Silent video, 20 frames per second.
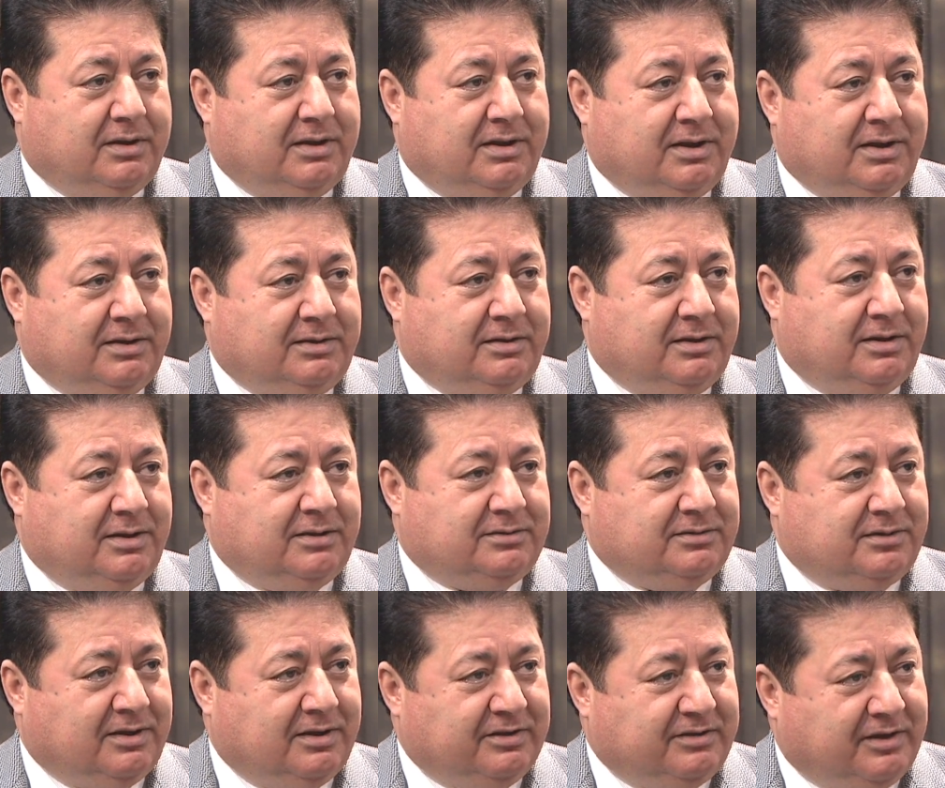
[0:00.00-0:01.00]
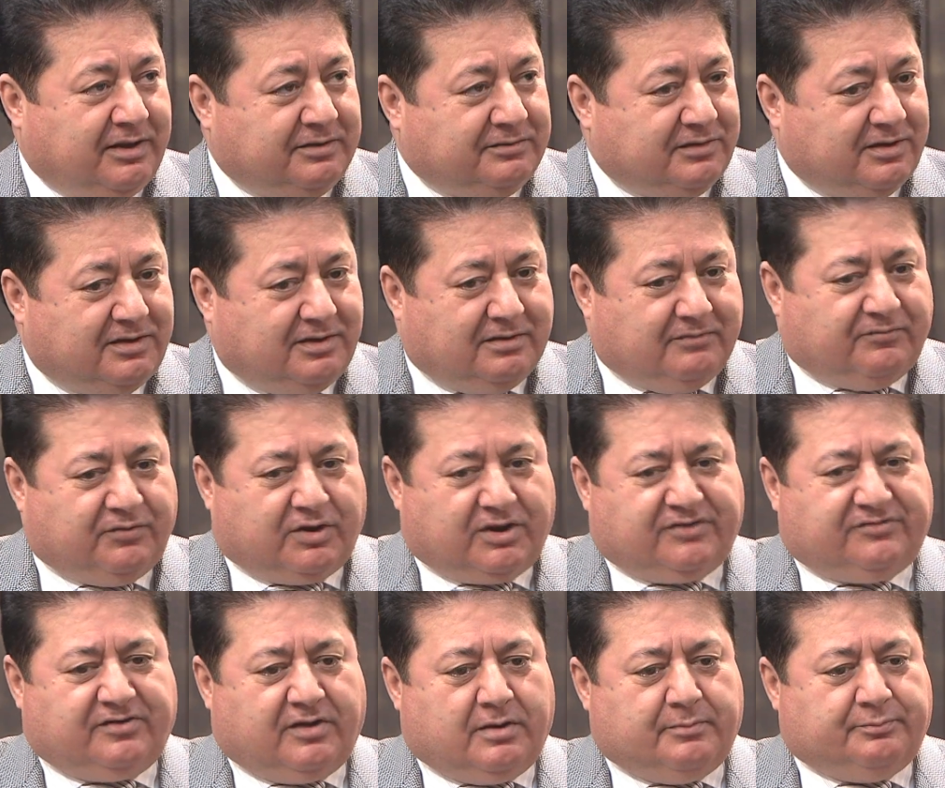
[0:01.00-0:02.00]
And for
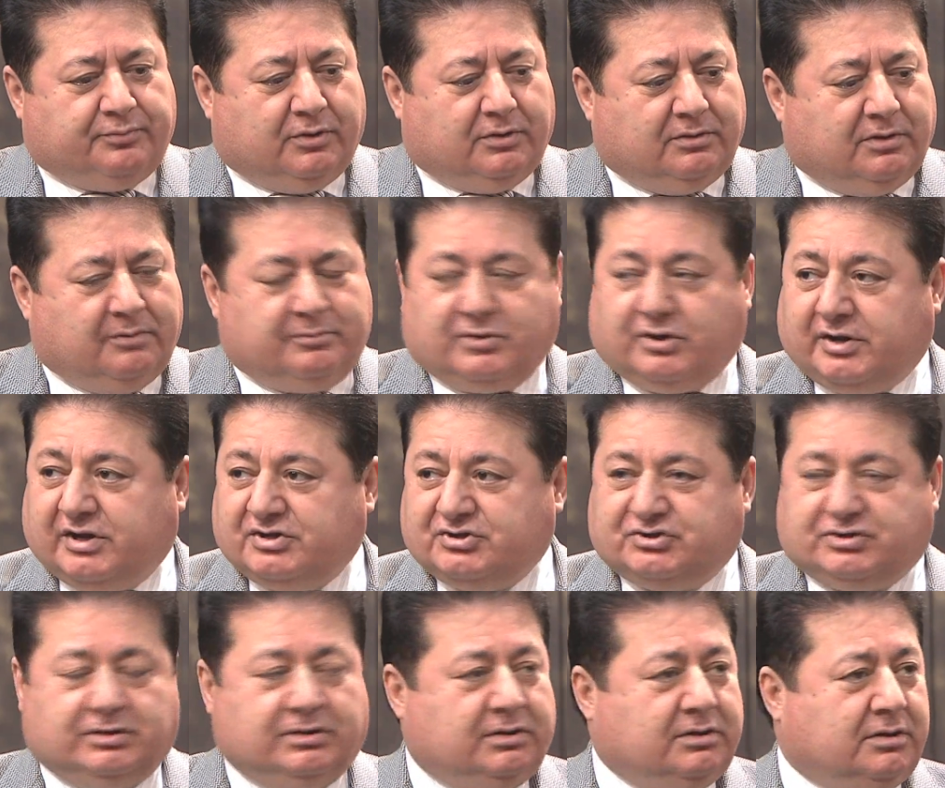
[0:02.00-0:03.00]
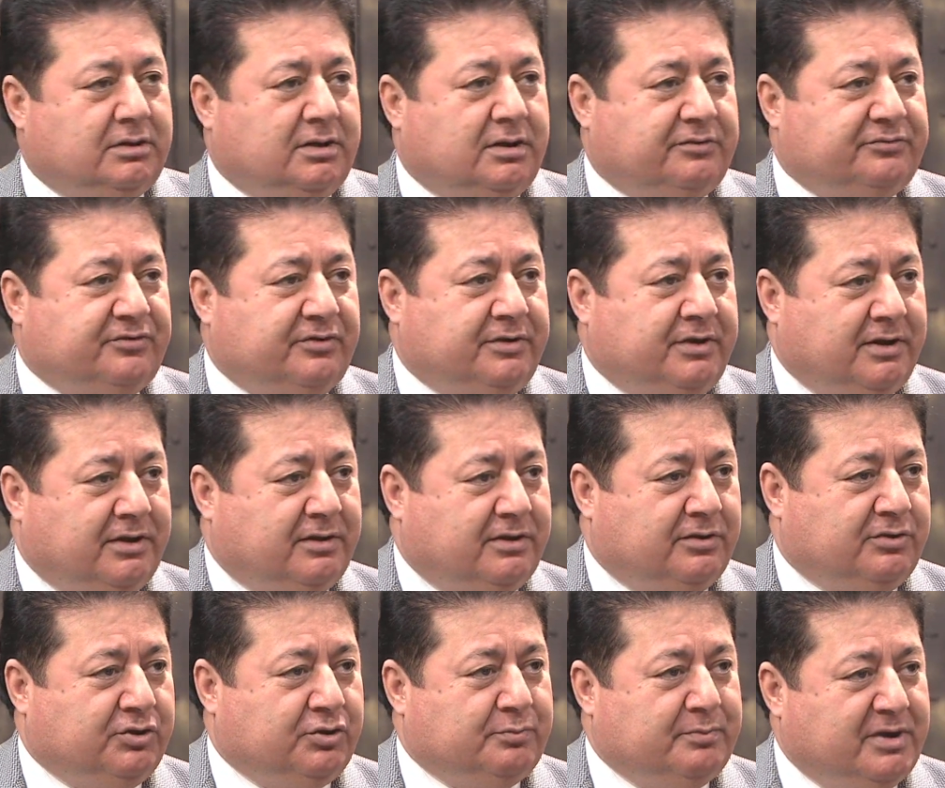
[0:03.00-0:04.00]
example, Immigration Today,
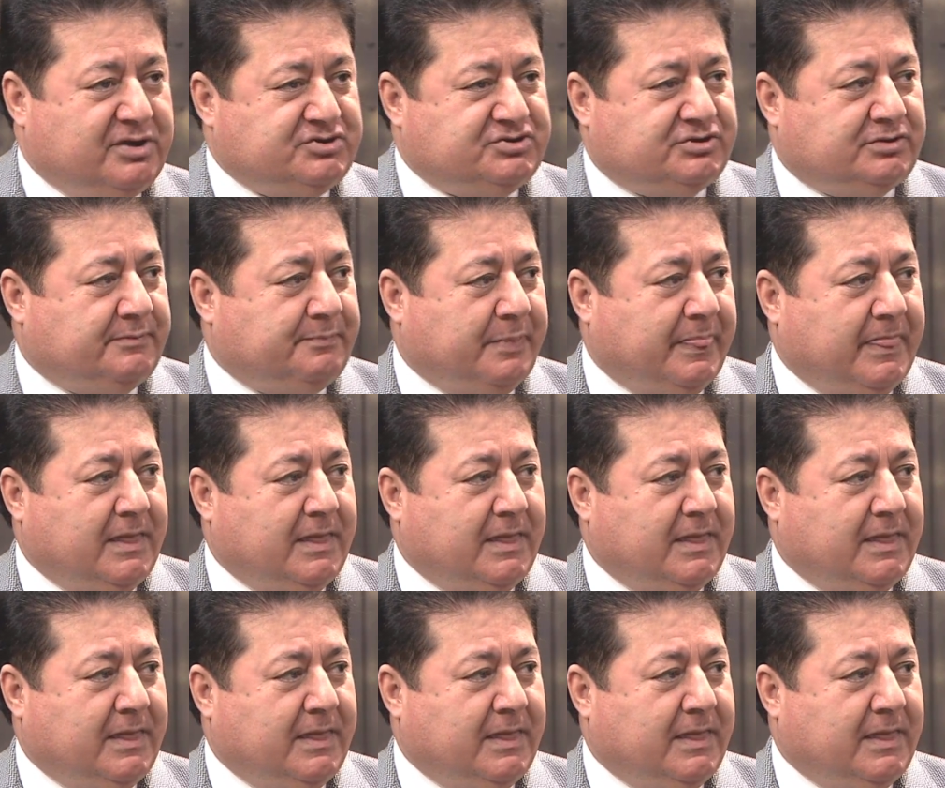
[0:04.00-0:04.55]
you mentioned,